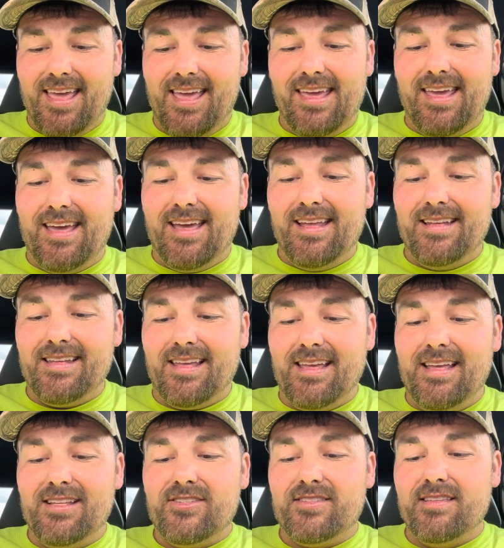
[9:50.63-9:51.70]
And
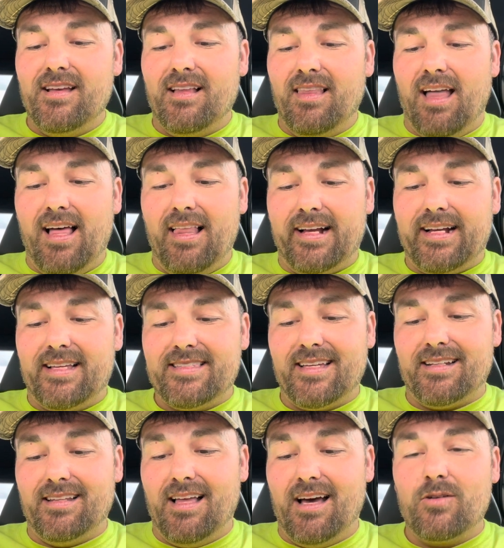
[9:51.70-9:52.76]
it's a lot, like I
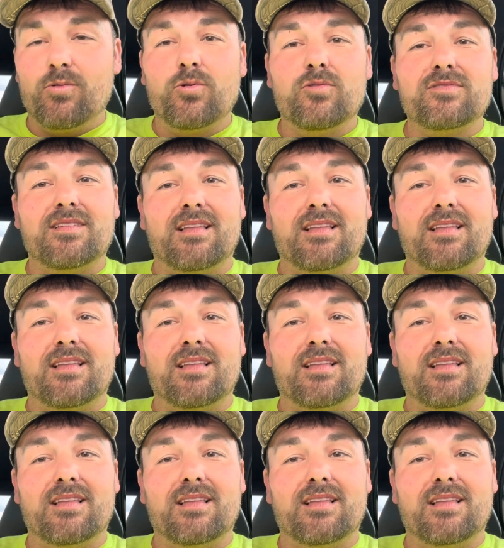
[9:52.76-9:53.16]
said, a lot of rules,